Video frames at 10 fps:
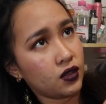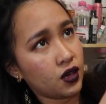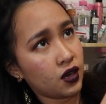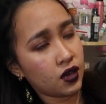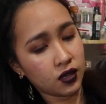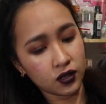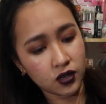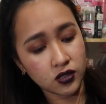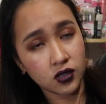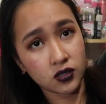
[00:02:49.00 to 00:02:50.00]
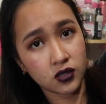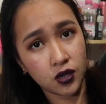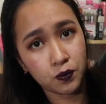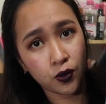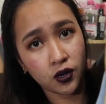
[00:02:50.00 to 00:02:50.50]
Then there's a
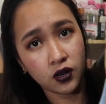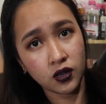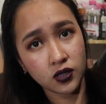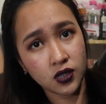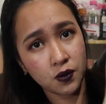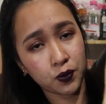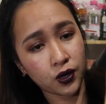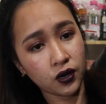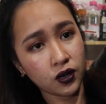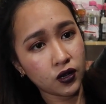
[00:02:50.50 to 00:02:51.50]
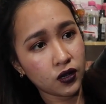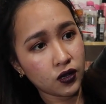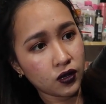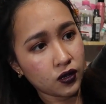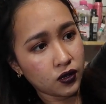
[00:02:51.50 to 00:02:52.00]
zipper.
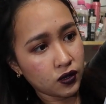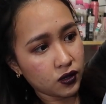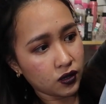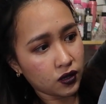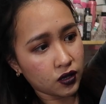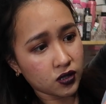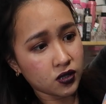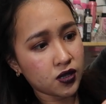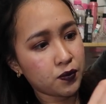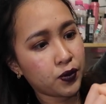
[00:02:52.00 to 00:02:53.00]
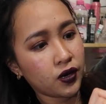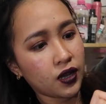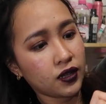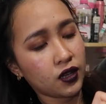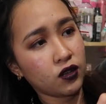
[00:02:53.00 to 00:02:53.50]
There's a zipper,
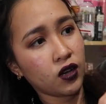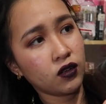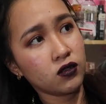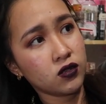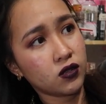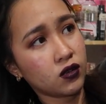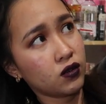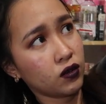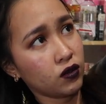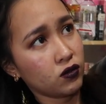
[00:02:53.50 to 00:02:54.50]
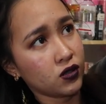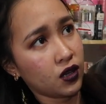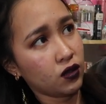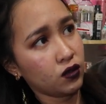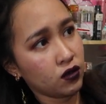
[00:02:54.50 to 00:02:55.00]
and then you can also close
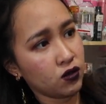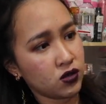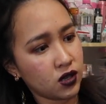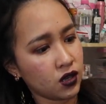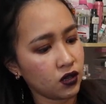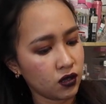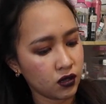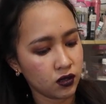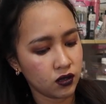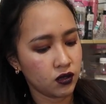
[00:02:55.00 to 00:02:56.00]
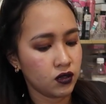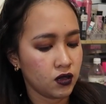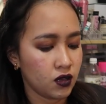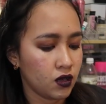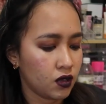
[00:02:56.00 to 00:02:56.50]
it using
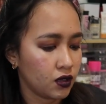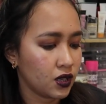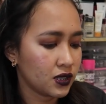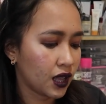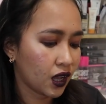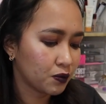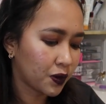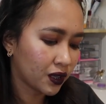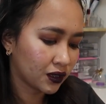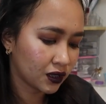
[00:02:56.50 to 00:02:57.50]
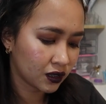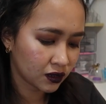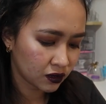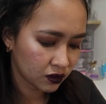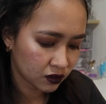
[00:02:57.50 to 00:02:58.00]
this like
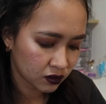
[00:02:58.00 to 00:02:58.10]
button